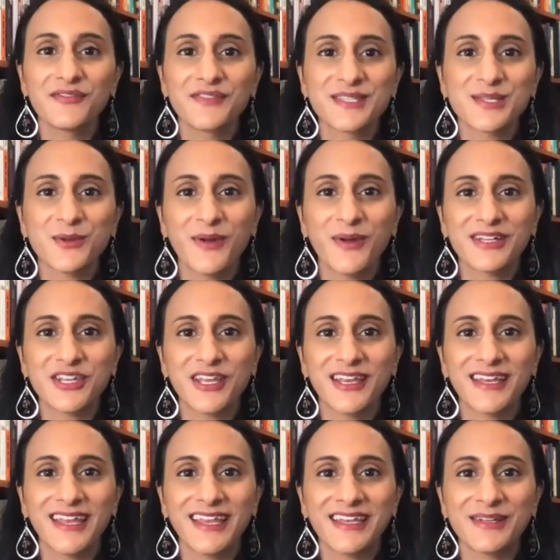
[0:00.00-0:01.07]
this
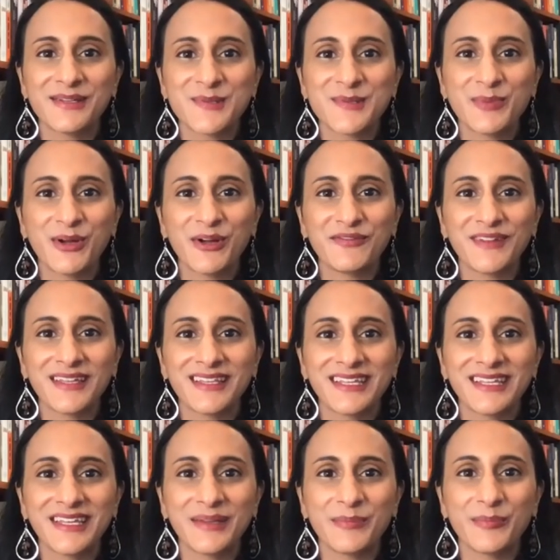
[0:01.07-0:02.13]
question, and it's
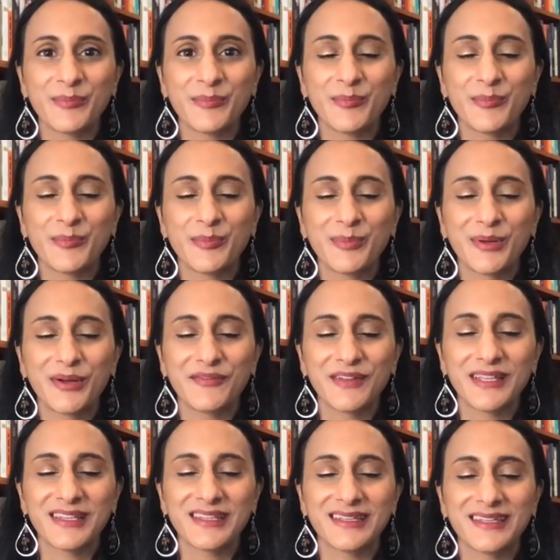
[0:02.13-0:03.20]
perfectly,
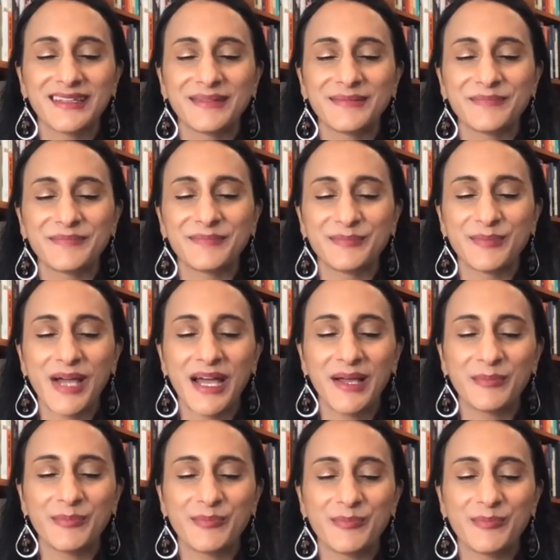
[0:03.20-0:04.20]
perfectly uh,